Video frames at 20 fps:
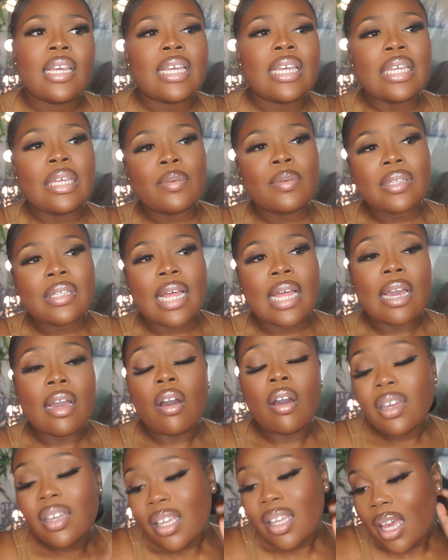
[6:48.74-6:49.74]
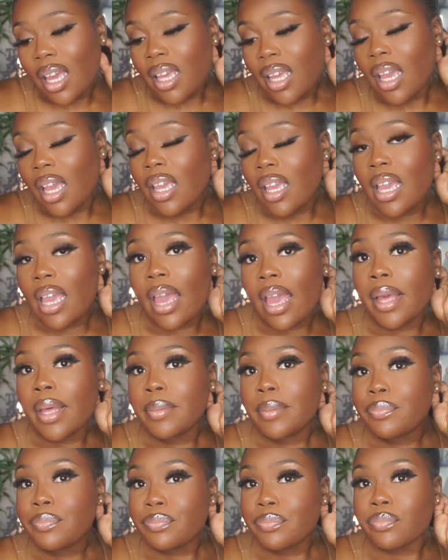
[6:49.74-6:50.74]
He was like, oh
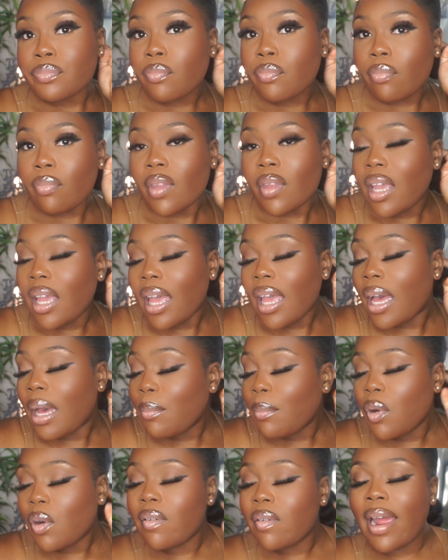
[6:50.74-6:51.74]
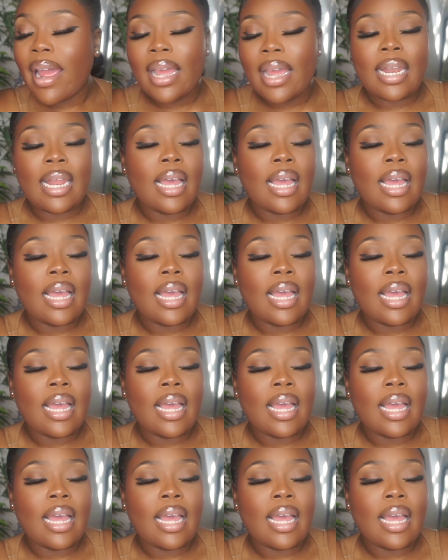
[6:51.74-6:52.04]
yeah, I'm alright.